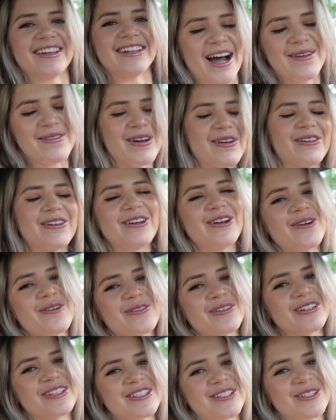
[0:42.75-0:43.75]
I'm headed
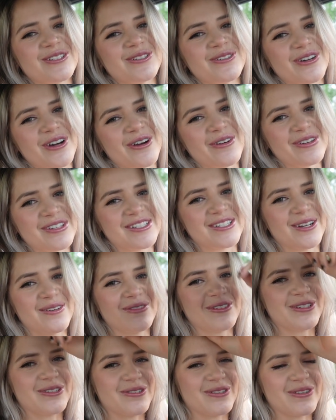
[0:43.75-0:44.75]
over to
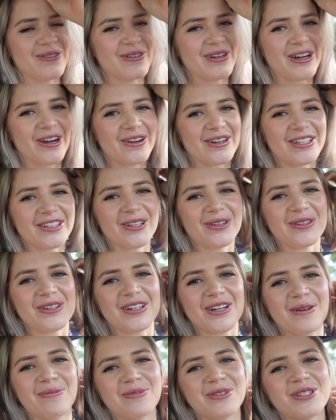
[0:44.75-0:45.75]
OSW. We already loaded
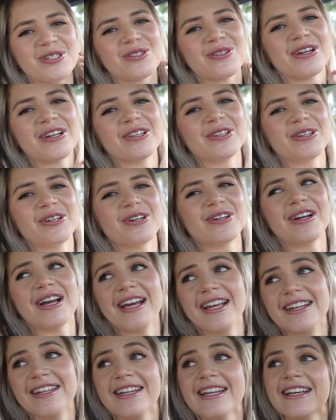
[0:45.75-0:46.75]
up the trailer,
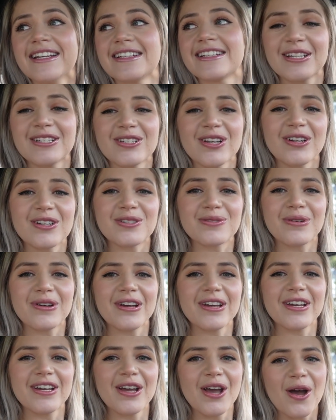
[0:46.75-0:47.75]
and Nick is on his
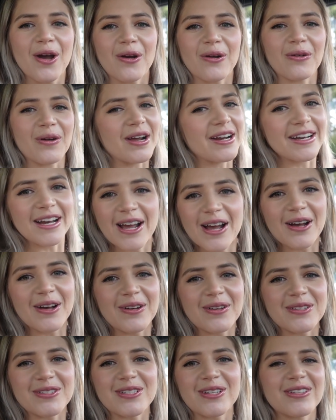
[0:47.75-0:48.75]
way right now.
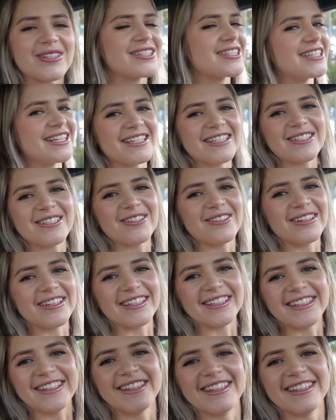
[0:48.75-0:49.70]
So let's get into it.